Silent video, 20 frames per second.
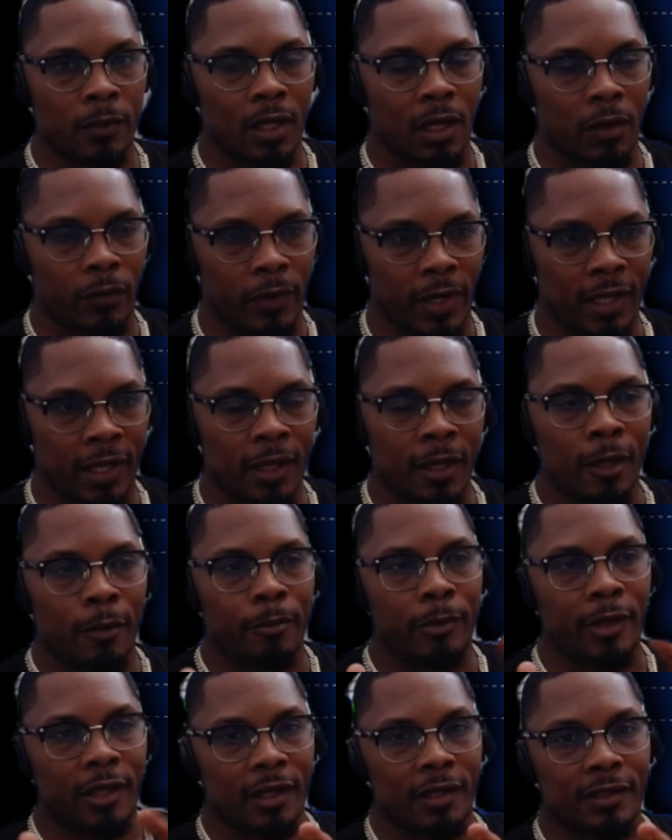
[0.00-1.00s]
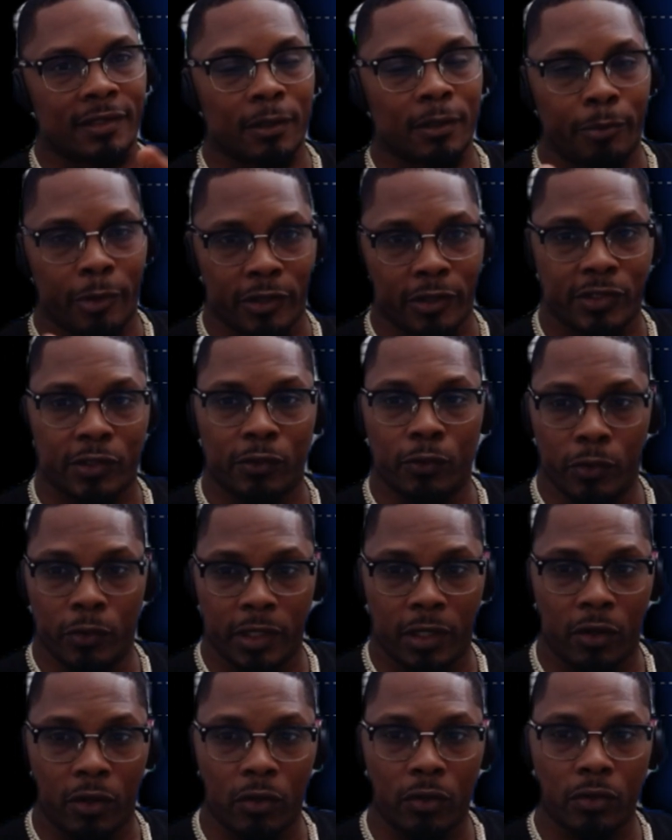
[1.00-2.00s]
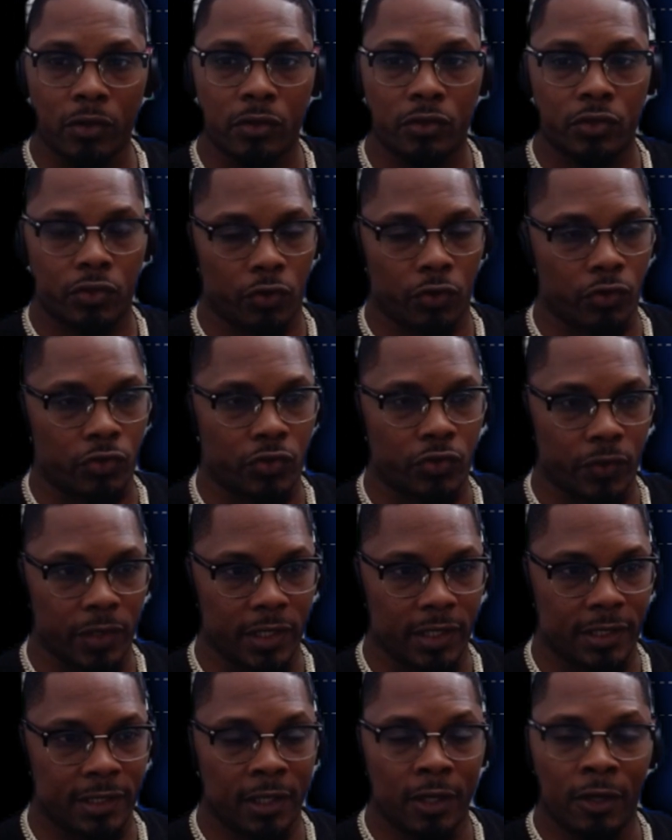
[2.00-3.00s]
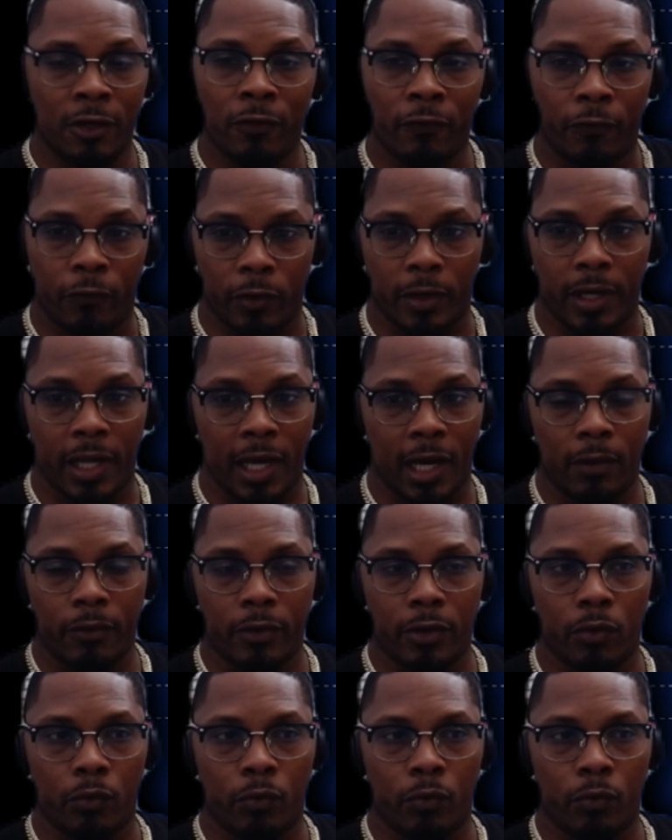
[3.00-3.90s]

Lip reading: All right, because the person who can hold those groceries for an hour,